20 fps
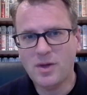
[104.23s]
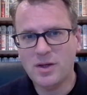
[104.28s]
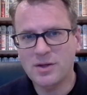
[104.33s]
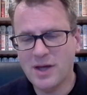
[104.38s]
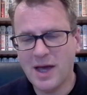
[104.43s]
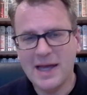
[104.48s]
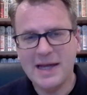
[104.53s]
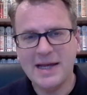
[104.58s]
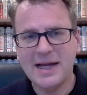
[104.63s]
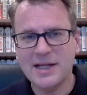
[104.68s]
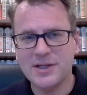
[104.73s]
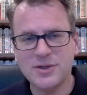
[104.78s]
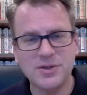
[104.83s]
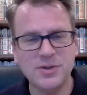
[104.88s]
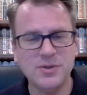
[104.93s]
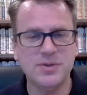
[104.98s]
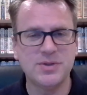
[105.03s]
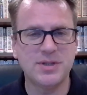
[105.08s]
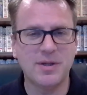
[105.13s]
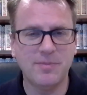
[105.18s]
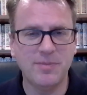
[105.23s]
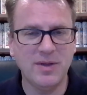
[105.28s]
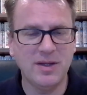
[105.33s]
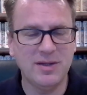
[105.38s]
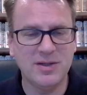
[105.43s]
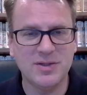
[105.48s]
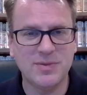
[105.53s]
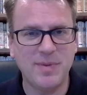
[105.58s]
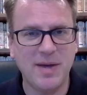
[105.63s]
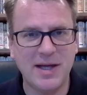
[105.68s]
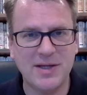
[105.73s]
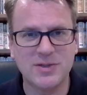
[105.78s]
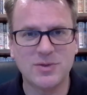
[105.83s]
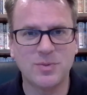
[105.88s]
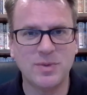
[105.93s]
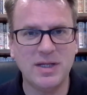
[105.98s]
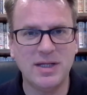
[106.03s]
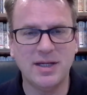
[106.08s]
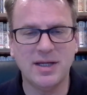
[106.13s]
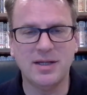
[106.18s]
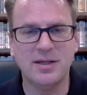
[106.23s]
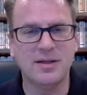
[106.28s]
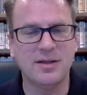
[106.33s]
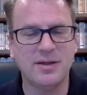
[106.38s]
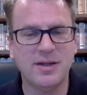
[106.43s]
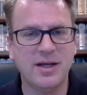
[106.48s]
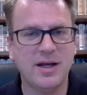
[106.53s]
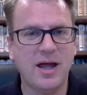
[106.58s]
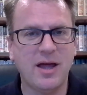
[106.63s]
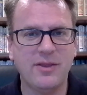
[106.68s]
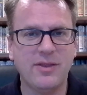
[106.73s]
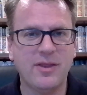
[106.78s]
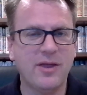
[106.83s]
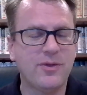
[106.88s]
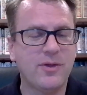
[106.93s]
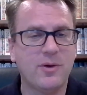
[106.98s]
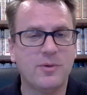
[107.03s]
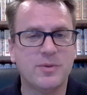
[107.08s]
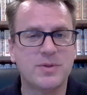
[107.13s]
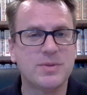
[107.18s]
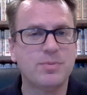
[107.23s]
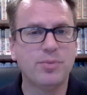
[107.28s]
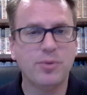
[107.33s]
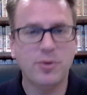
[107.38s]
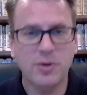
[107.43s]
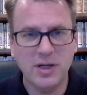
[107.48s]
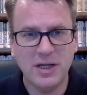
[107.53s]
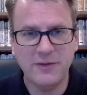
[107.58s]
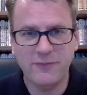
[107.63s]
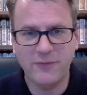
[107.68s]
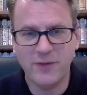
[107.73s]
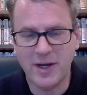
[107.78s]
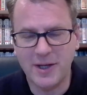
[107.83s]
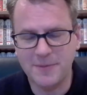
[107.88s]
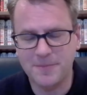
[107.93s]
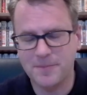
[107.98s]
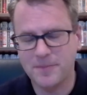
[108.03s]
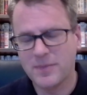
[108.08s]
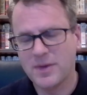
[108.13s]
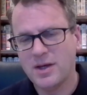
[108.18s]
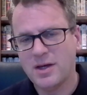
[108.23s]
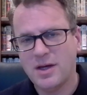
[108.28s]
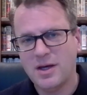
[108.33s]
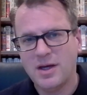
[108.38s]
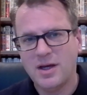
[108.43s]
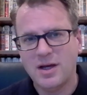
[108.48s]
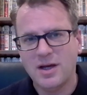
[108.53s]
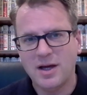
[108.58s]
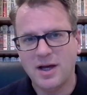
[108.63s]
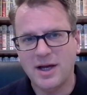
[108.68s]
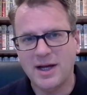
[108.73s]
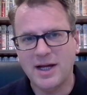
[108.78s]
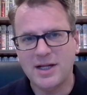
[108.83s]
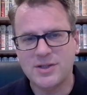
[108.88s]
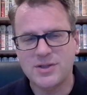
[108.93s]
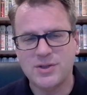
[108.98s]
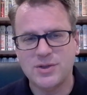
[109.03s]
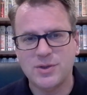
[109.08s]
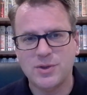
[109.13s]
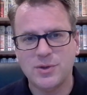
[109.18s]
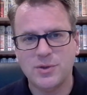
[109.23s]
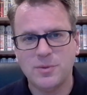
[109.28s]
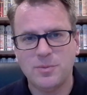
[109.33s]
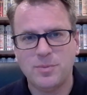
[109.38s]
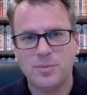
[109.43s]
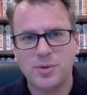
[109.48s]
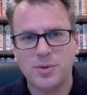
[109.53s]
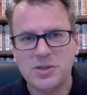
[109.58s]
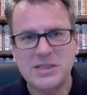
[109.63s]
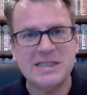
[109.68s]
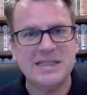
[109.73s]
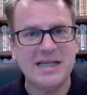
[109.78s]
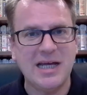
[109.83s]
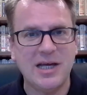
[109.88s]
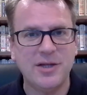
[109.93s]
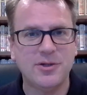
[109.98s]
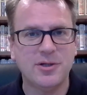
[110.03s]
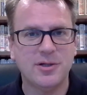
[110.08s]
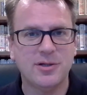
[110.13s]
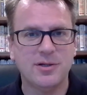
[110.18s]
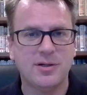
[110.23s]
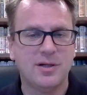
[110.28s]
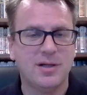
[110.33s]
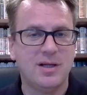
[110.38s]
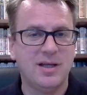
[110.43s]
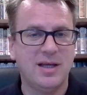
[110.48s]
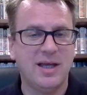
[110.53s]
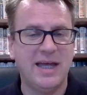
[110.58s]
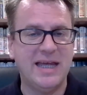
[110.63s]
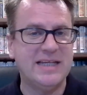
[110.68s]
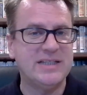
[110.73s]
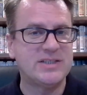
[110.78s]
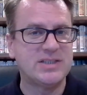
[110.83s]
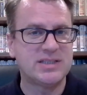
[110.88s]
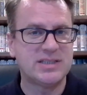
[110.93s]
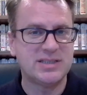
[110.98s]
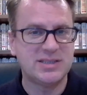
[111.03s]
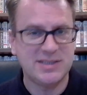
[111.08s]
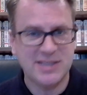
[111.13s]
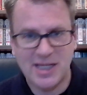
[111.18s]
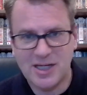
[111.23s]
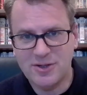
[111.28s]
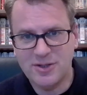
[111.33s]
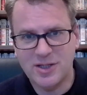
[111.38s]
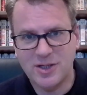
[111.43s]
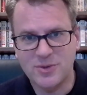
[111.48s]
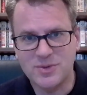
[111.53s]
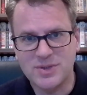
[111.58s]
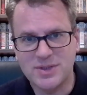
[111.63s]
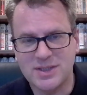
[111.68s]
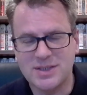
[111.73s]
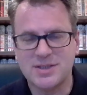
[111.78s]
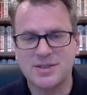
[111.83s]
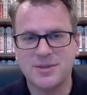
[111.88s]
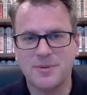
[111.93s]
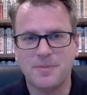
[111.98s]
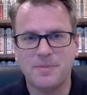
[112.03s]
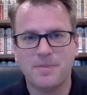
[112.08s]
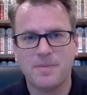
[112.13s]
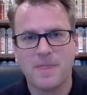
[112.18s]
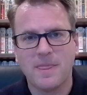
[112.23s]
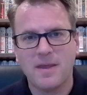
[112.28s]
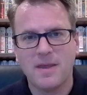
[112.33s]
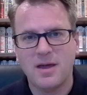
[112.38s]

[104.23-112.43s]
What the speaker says: Now, I got to do something this past weekend that I thought was pretty fun. I got to put together a stereo system.